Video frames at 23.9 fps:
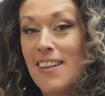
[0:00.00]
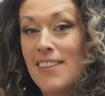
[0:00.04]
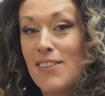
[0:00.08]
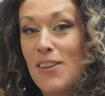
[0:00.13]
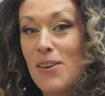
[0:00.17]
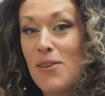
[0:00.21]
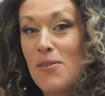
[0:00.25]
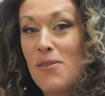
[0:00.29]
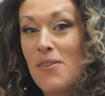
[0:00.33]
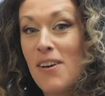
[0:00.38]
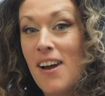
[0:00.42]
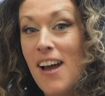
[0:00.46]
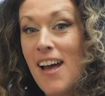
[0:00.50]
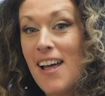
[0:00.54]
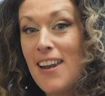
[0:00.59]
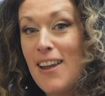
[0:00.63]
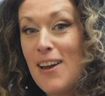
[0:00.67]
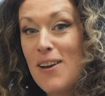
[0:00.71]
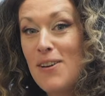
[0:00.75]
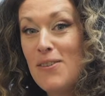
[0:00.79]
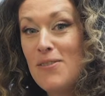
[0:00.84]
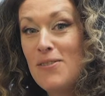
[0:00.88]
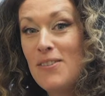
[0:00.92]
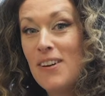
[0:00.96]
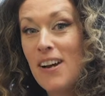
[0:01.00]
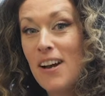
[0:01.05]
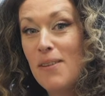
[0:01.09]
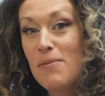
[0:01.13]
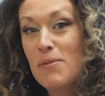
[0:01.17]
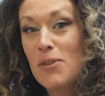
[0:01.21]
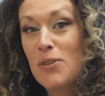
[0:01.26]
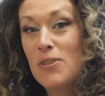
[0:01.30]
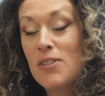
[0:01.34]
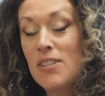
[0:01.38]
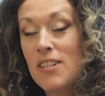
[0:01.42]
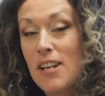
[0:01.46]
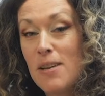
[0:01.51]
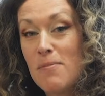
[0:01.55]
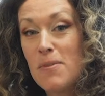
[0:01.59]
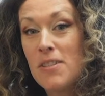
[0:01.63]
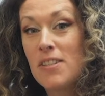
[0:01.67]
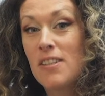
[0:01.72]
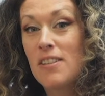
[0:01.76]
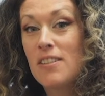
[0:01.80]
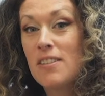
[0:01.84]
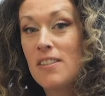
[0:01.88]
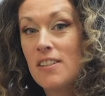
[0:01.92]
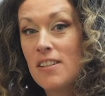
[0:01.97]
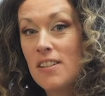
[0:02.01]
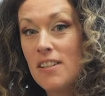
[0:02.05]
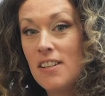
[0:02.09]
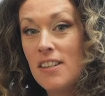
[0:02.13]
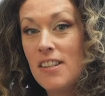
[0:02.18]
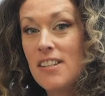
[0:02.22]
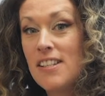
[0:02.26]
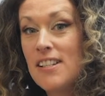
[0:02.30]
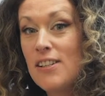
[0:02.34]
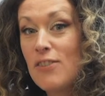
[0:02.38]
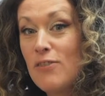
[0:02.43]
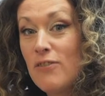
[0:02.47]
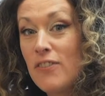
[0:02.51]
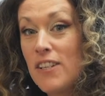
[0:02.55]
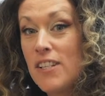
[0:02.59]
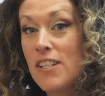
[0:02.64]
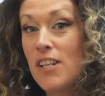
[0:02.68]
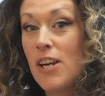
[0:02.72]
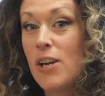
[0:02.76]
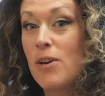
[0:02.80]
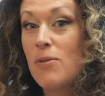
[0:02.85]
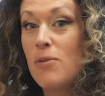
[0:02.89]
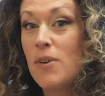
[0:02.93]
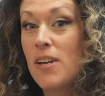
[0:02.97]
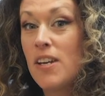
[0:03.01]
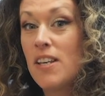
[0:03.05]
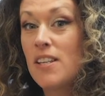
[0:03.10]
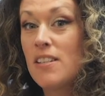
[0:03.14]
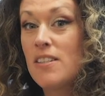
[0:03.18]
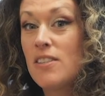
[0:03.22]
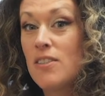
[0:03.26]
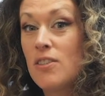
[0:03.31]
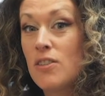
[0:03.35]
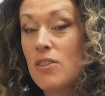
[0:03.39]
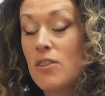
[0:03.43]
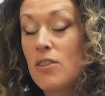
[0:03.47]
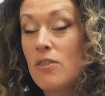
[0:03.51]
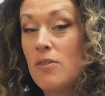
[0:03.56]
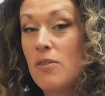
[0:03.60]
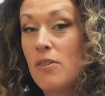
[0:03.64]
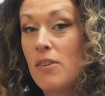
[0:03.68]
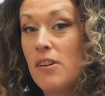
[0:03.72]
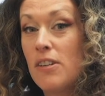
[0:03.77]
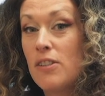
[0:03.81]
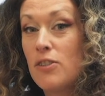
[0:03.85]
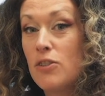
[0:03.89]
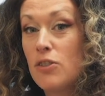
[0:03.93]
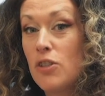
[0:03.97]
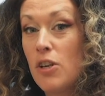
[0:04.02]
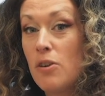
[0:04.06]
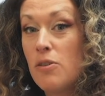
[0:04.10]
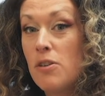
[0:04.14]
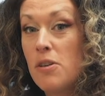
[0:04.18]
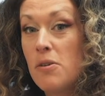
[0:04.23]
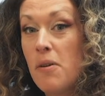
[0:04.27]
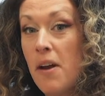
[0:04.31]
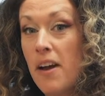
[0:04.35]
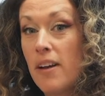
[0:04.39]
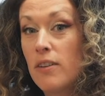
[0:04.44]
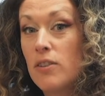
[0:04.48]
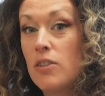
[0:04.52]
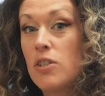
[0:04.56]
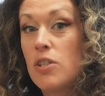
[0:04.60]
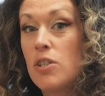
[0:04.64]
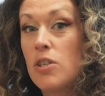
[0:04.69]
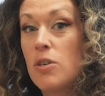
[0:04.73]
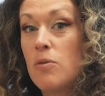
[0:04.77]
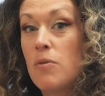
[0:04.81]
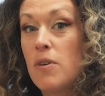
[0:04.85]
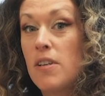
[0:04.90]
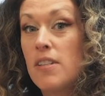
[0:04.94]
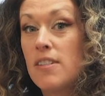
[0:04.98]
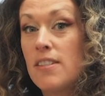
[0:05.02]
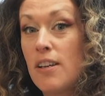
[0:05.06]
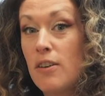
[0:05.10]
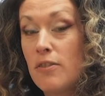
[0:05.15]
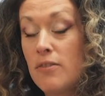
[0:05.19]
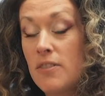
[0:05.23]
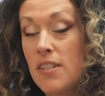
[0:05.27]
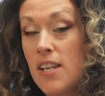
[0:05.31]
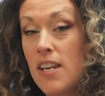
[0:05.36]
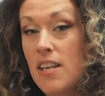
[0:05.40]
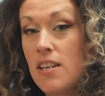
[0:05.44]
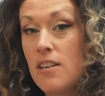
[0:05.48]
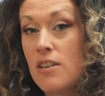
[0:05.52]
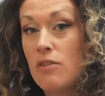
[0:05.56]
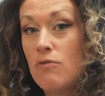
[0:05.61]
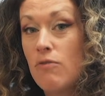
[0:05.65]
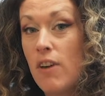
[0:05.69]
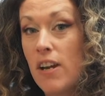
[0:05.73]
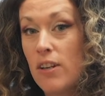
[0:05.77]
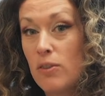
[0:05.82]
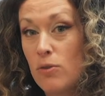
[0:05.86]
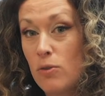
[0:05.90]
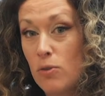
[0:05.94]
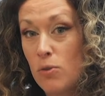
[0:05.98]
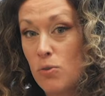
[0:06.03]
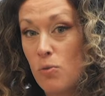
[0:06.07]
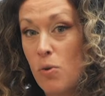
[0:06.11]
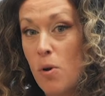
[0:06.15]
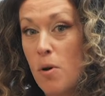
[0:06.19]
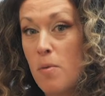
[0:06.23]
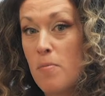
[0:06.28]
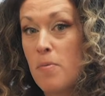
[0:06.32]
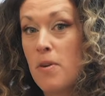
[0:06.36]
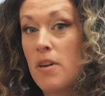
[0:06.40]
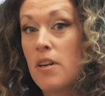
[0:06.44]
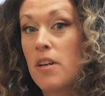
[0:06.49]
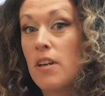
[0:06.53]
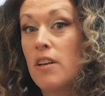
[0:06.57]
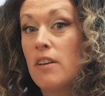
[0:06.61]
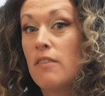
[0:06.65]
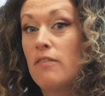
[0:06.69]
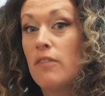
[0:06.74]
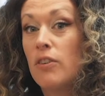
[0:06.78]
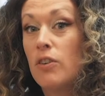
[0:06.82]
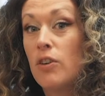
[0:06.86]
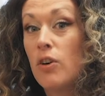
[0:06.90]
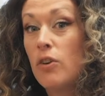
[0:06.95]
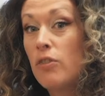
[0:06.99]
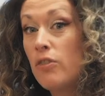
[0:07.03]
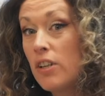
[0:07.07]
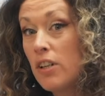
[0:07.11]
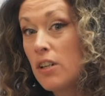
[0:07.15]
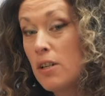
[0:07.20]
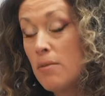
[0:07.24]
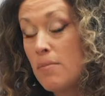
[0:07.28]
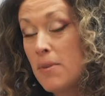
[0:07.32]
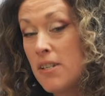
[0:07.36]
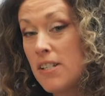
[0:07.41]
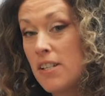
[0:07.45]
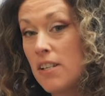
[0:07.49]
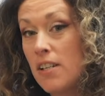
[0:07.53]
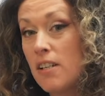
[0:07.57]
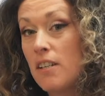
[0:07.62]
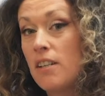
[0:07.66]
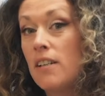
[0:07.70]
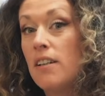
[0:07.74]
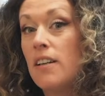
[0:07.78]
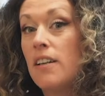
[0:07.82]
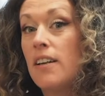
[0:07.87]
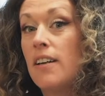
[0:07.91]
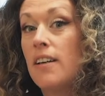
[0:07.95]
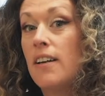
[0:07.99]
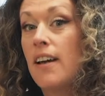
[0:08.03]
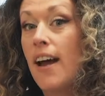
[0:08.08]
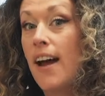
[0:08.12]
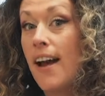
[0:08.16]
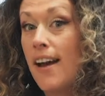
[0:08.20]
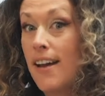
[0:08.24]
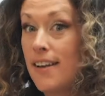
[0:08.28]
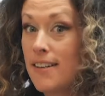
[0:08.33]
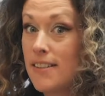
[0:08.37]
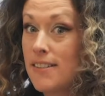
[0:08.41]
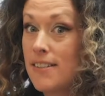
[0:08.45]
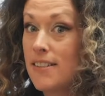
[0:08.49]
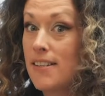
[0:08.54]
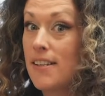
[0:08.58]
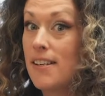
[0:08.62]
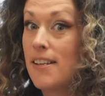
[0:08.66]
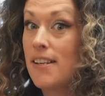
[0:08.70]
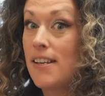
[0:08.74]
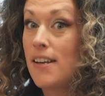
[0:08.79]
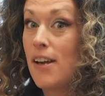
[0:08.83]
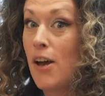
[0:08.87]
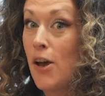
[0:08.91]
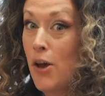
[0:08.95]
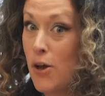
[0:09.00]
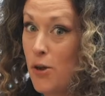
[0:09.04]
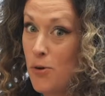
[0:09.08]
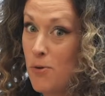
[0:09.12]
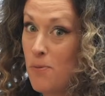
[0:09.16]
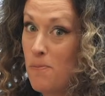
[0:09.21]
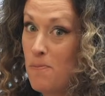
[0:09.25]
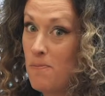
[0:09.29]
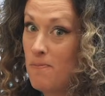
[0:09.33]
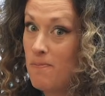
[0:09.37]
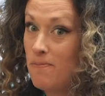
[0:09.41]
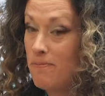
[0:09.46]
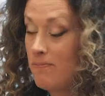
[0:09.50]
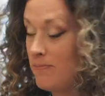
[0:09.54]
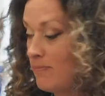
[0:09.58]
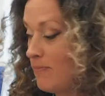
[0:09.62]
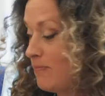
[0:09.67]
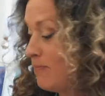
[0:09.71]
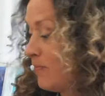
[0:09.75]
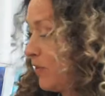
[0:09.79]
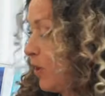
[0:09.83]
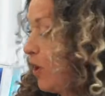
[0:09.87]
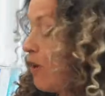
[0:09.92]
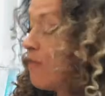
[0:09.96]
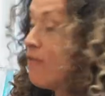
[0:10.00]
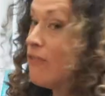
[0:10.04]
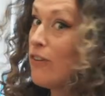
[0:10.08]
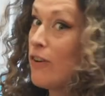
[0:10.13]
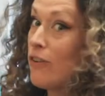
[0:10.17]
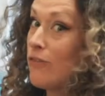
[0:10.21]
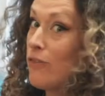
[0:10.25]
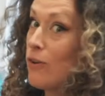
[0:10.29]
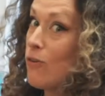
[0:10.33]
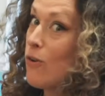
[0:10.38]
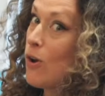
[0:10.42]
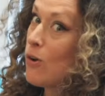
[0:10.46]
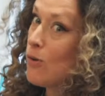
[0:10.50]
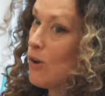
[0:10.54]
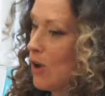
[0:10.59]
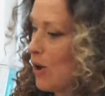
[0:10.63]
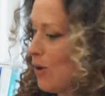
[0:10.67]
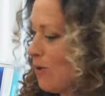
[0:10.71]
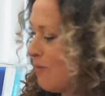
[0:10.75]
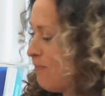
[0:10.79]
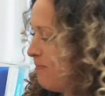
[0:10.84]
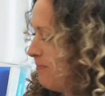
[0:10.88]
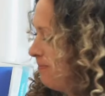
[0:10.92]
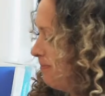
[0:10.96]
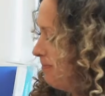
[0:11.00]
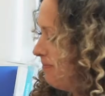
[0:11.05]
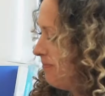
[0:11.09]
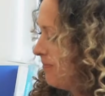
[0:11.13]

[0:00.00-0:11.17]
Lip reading: So hello, I'm Dr. Naomi Sutton. This little video is to show you how to do a self-taken rectal swab for gonorrhoea and chlamydia at home, comfort of your own home.